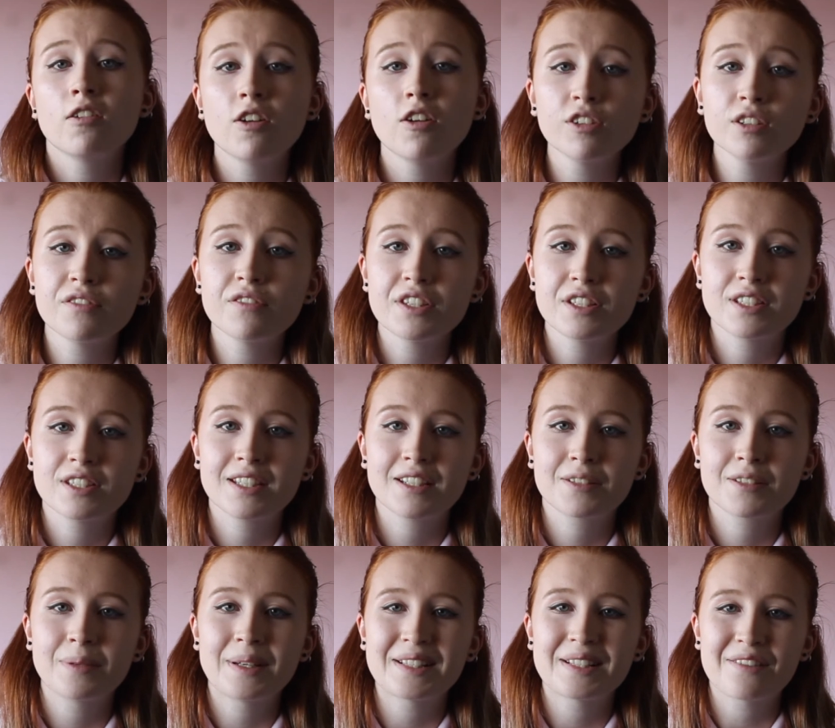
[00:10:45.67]
All of these
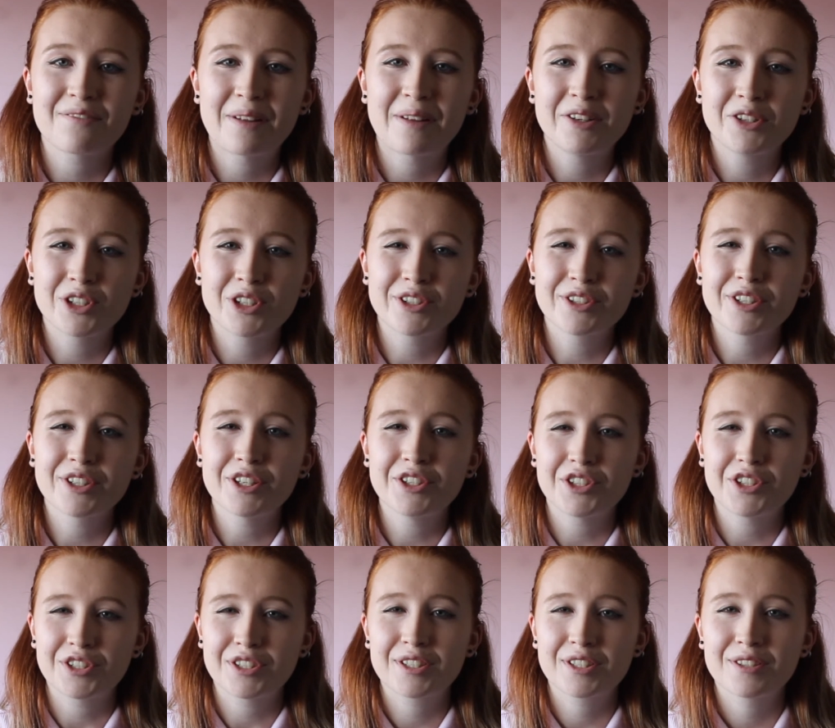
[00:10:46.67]
6 ways I've mentioned are
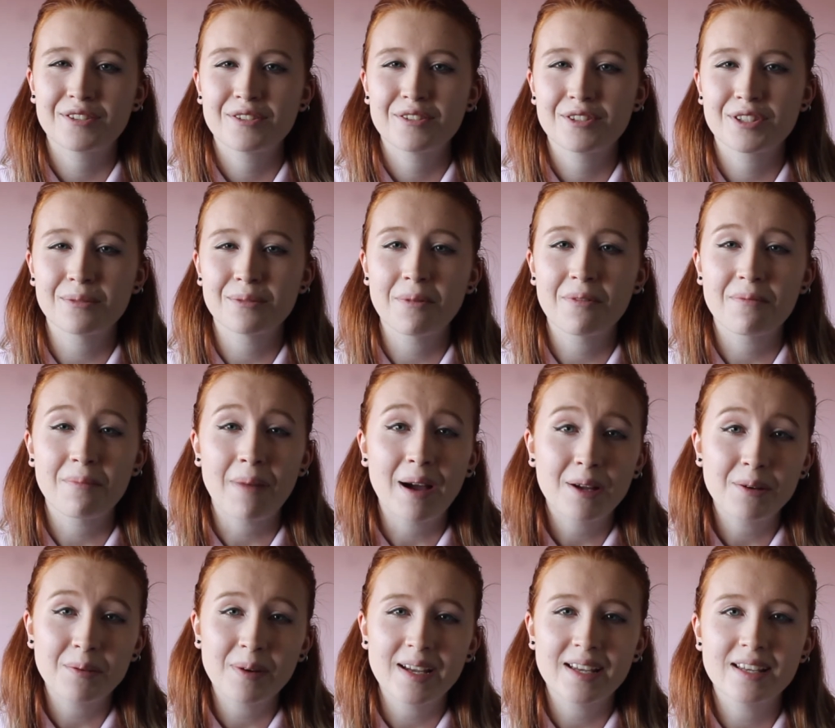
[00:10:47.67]
just some of
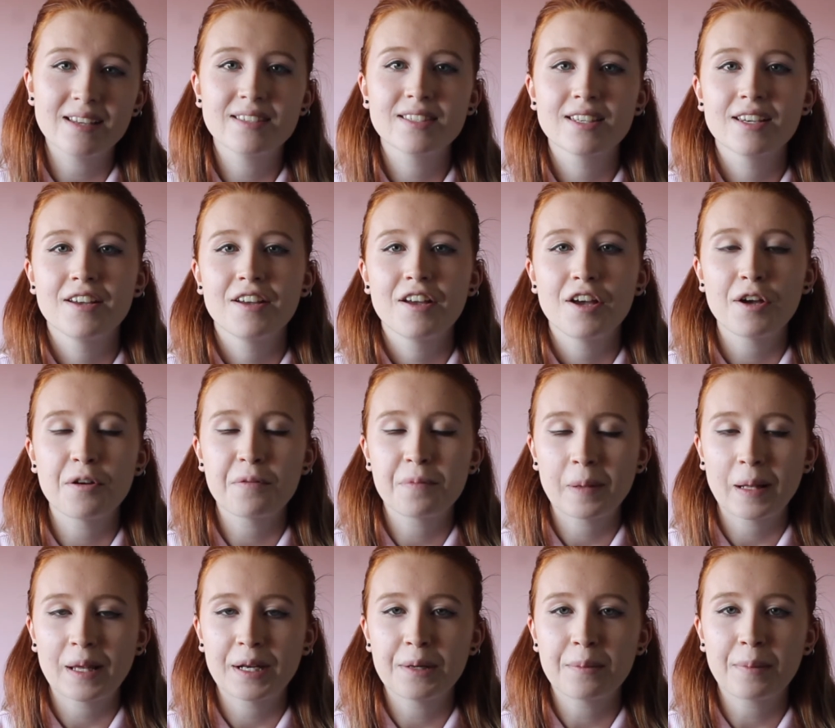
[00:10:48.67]
my ways of
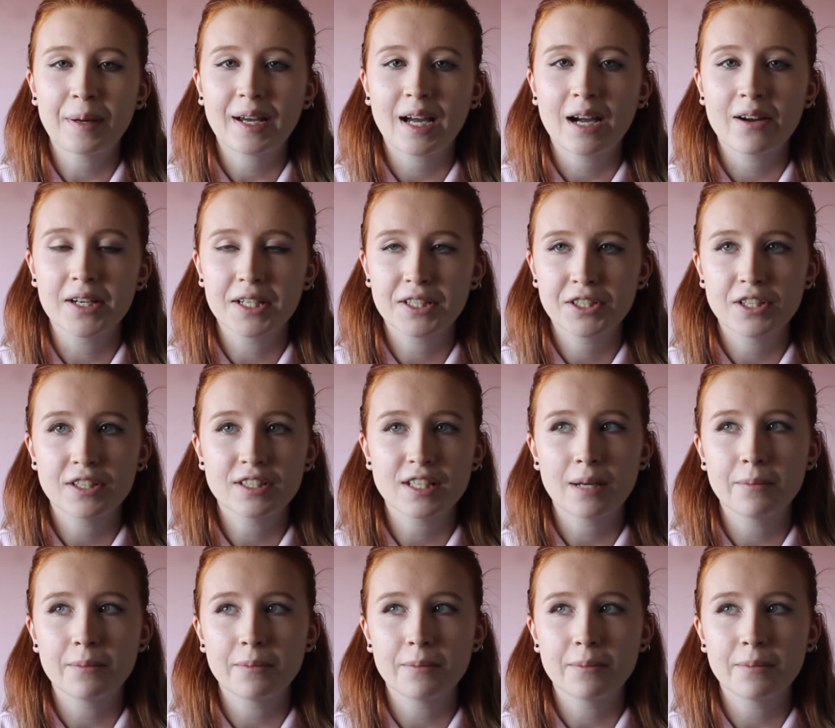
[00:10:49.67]
planning my characters.